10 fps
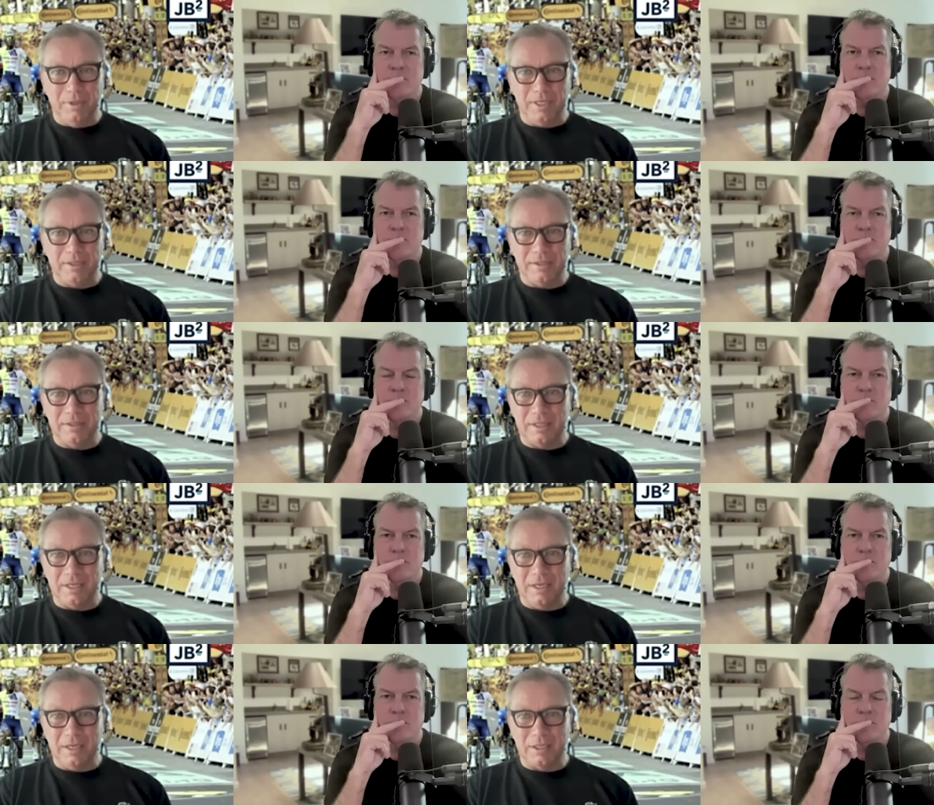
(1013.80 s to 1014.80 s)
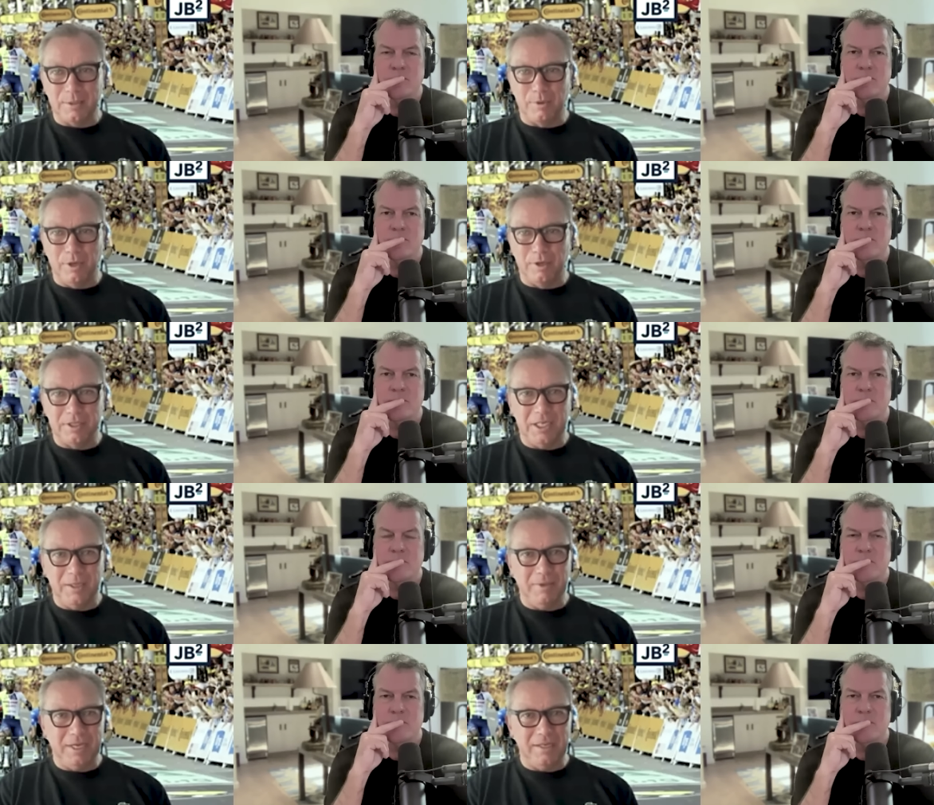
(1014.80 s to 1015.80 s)
Speaker 1: that uh, a smaller
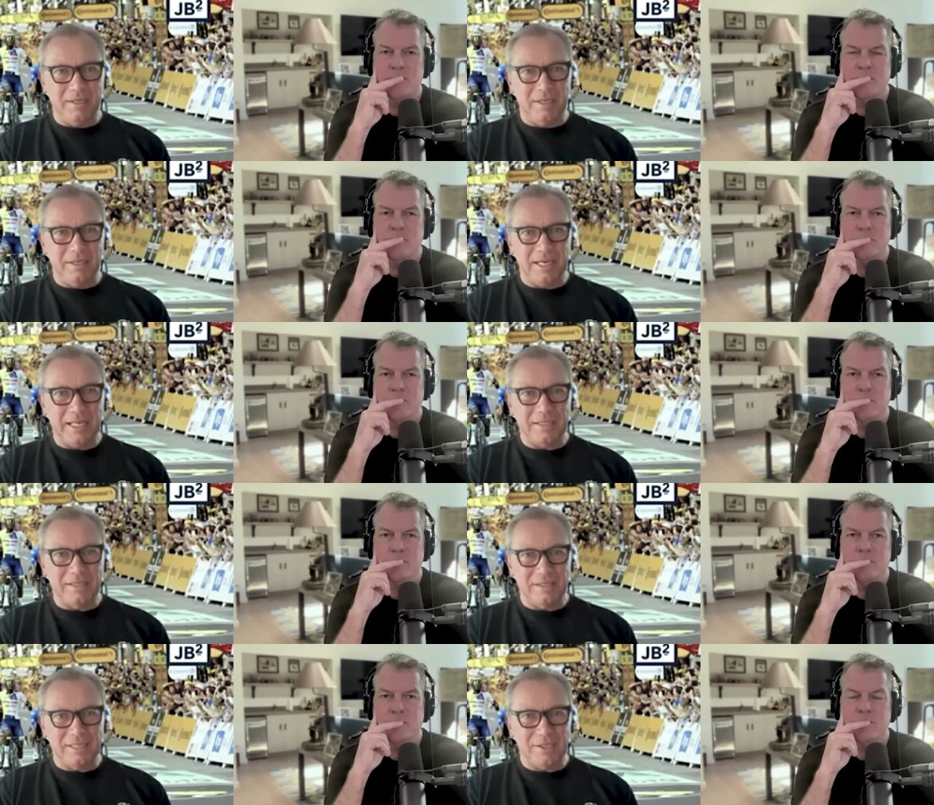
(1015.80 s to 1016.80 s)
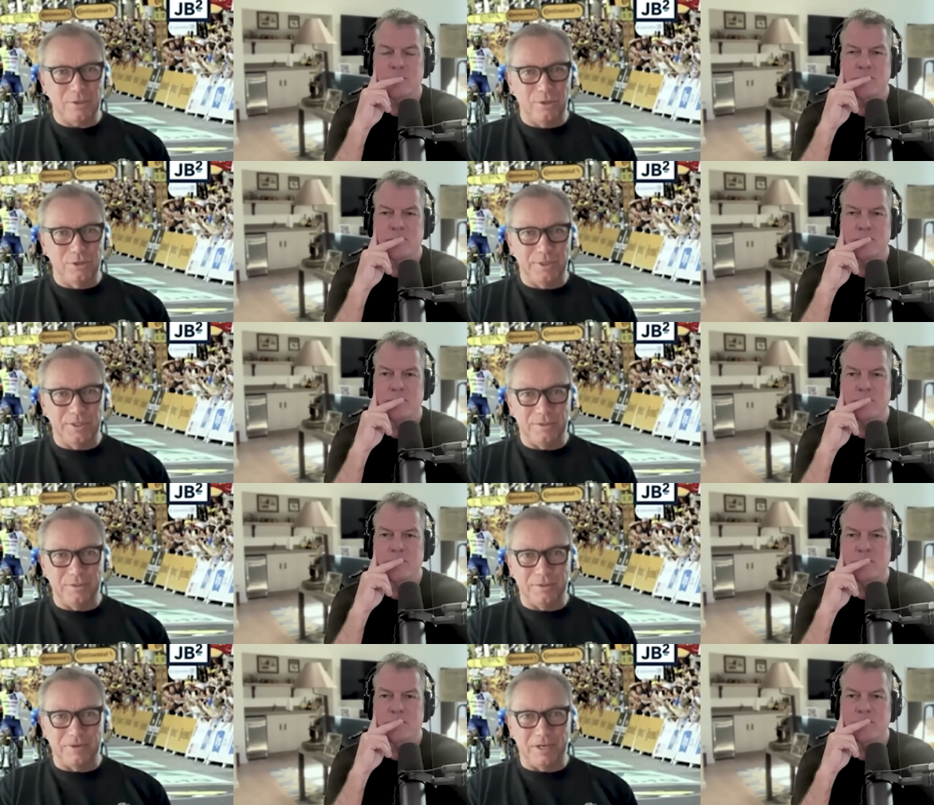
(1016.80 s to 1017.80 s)
team can can get success also in the
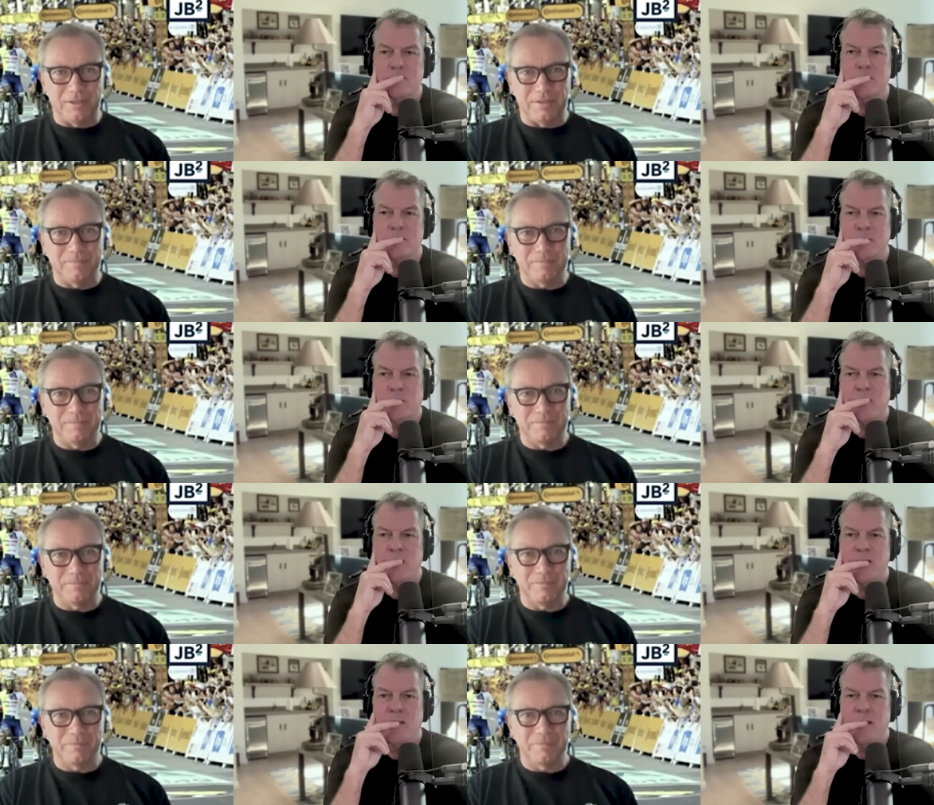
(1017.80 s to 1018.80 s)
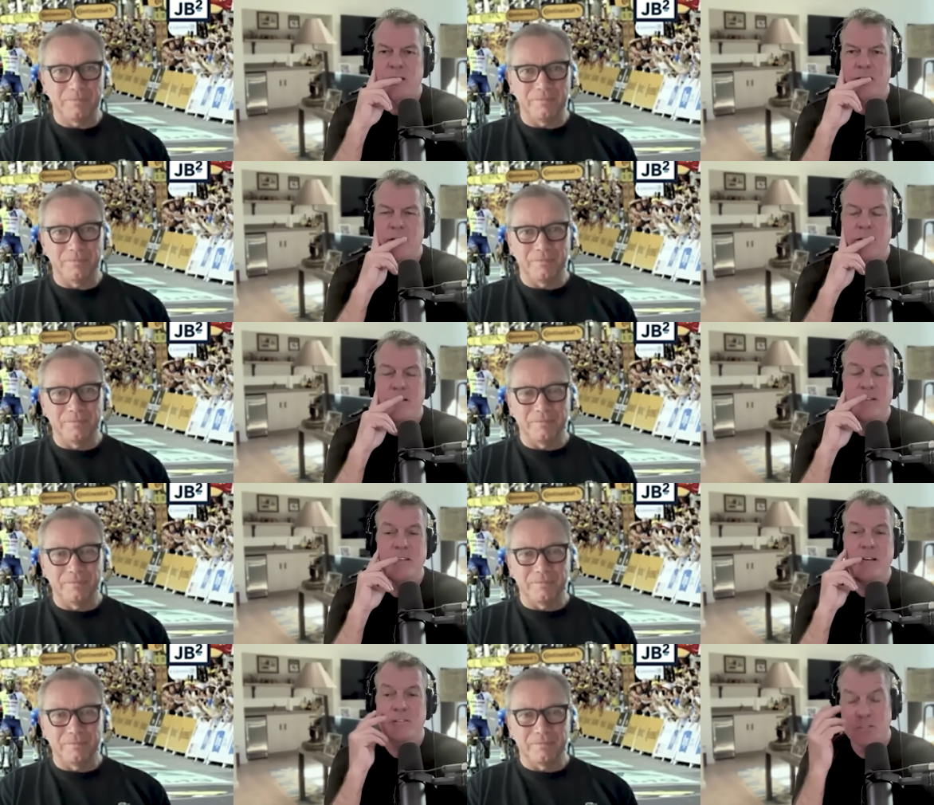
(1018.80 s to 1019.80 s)
Tour de France.
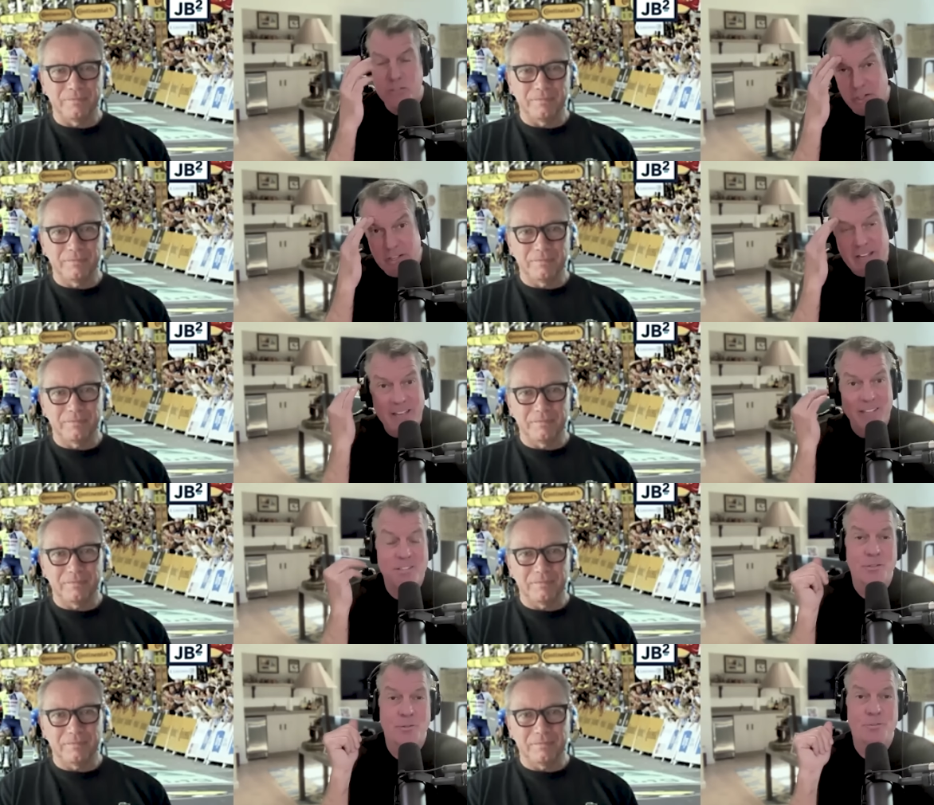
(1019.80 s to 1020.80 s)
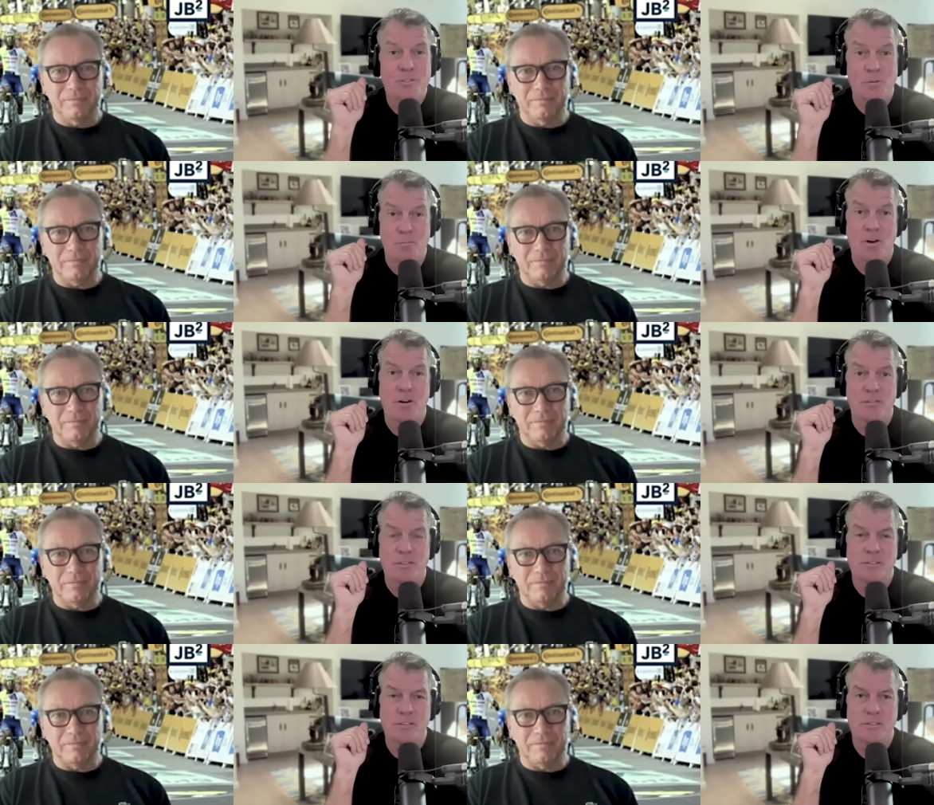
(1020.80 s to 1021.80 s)
Speaker 2: Now let's look ahead to tomorrow.
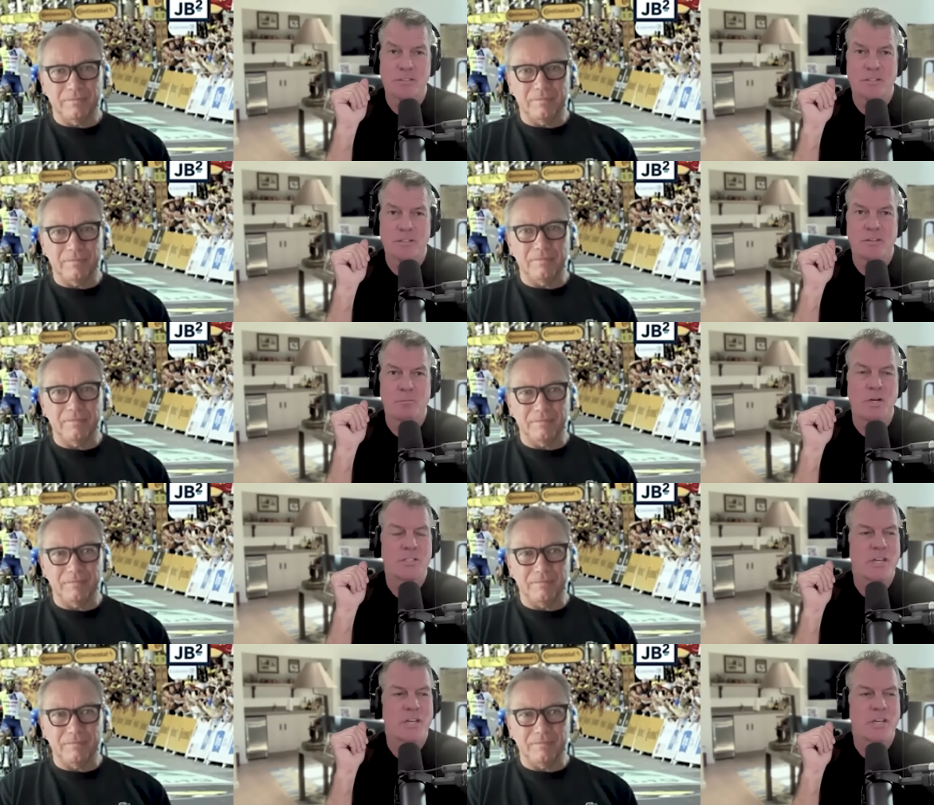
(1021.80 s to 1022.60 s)
This is a much